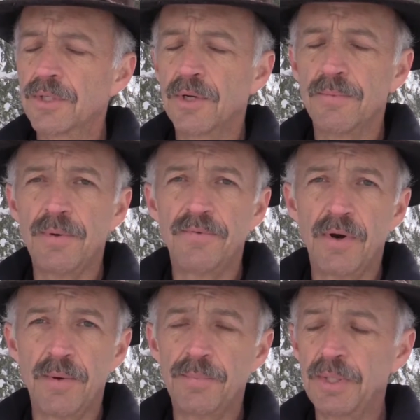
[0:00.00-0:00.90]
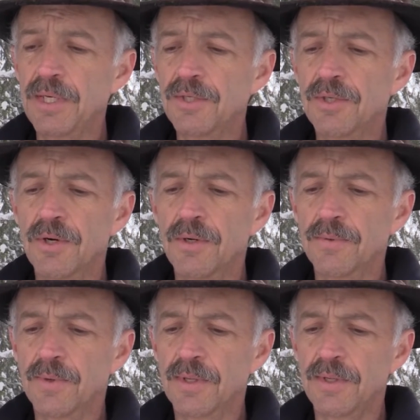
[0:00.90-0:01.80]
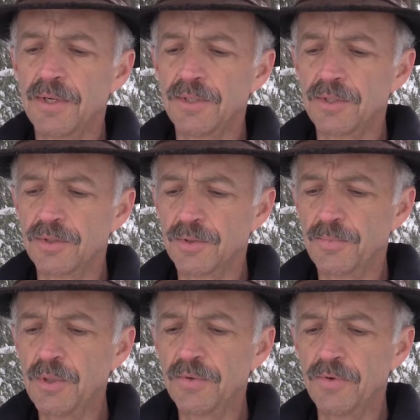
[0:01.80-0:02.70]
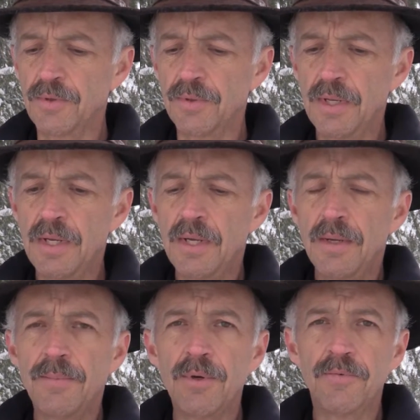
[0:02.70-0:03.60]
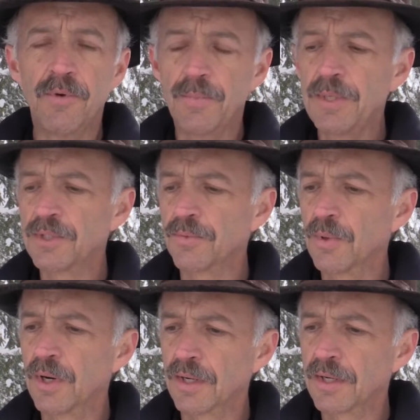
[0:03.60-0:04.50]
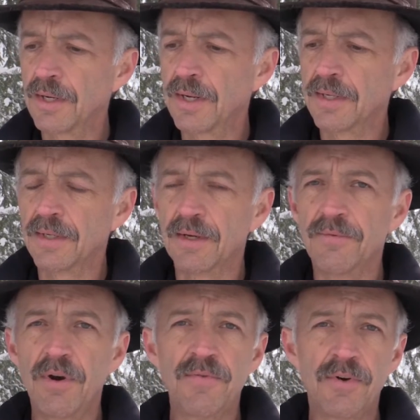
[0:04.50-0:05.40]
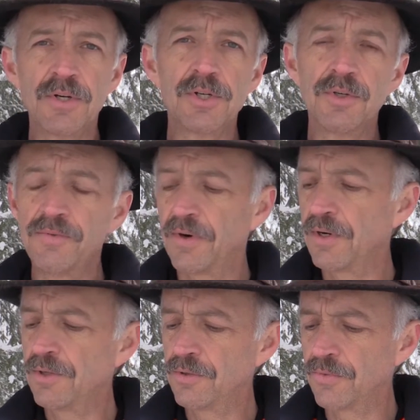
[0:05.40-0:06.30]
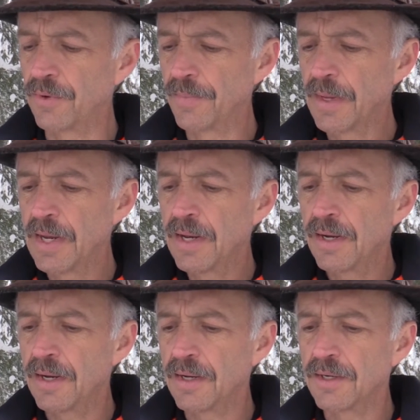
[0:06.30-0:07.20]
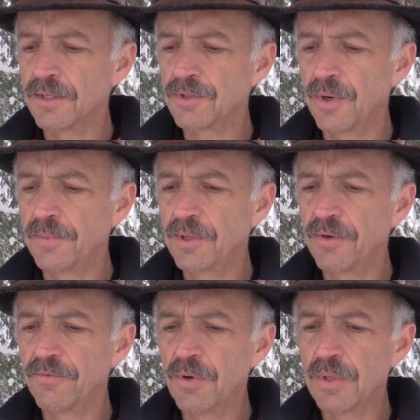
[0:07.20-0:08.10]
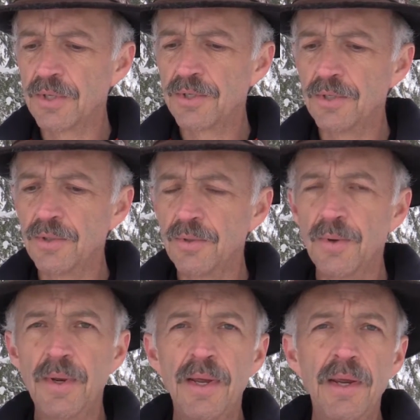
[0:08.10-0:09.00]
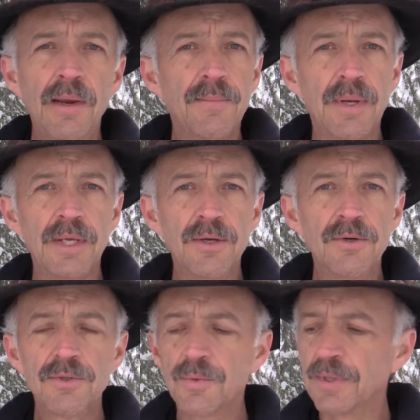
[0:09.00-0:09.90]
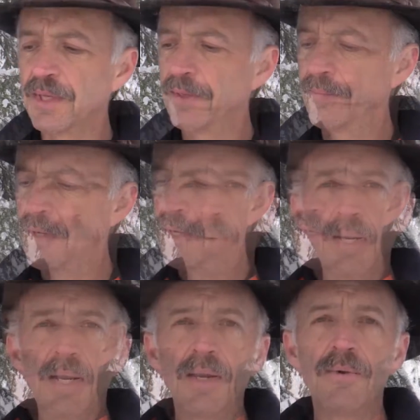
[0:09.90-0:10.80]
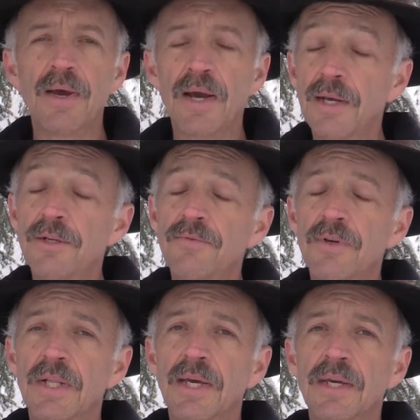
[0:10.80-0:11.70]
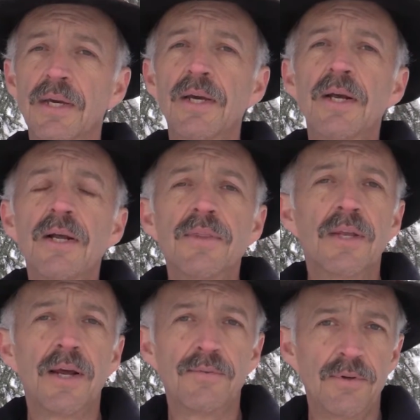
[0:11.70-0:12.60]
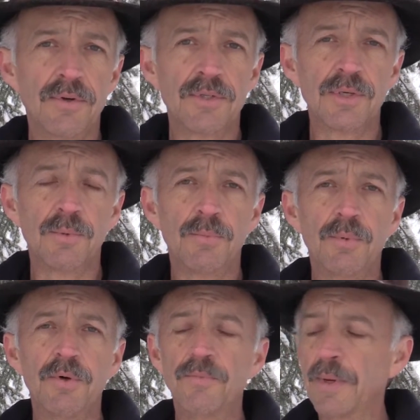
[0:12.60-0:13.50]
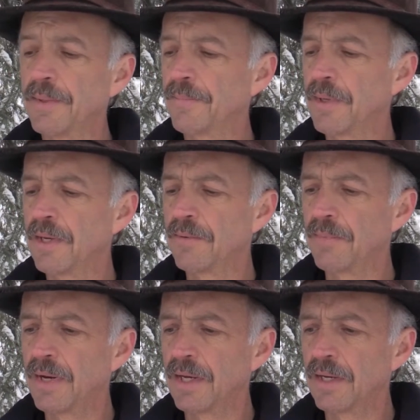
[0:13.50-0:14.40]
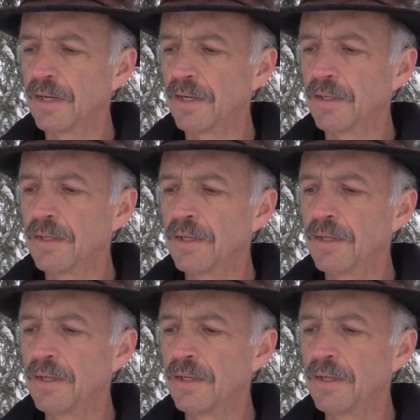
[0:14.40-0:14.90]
going to be very pleased to own one of these. It's a beautiful, beautiful piece of work, and very functional, very useful. So I'm looking forward to many years with it. But anyway, I do feel like that I have noticed some improvement in my